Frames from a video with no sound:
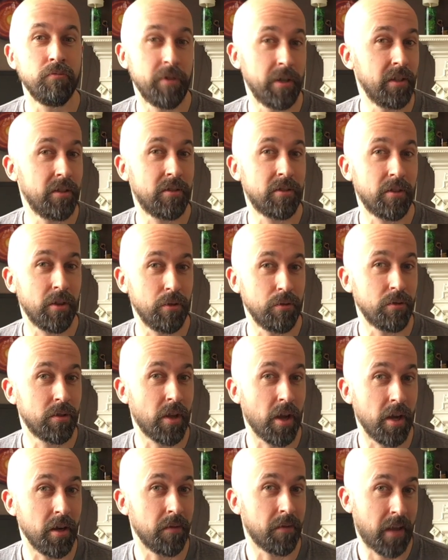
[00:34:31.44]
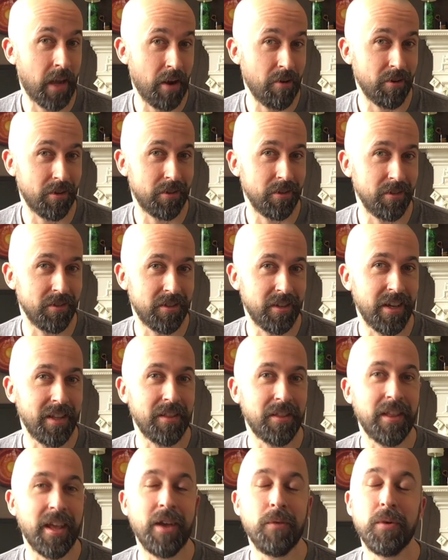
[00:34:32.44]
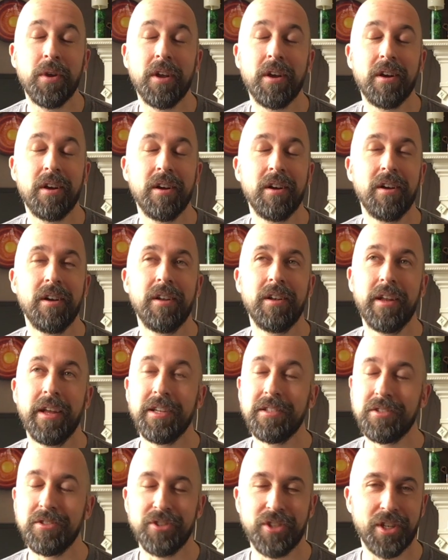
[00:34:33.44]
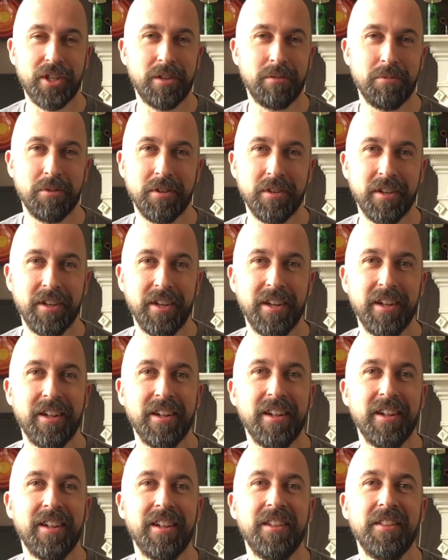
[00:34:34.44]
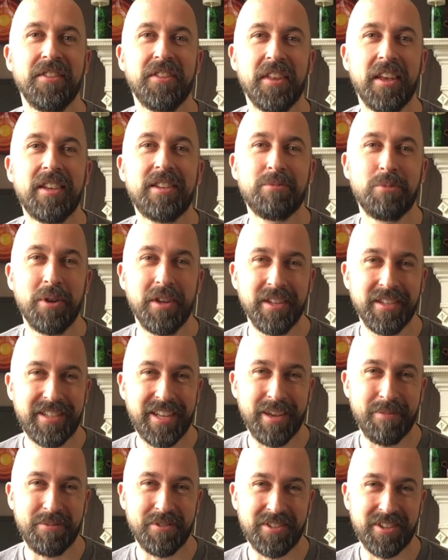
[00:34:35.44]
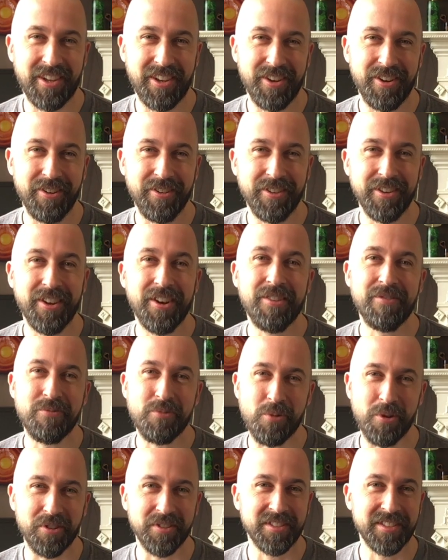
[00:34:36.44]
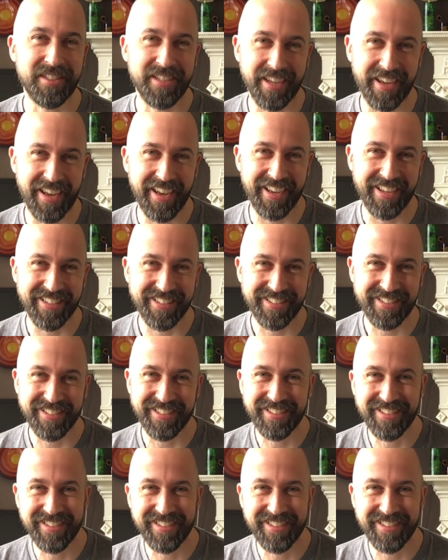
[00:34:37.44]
reads those kind of characters. And there we are, ladies and gentlemen, this week's episode of What's That?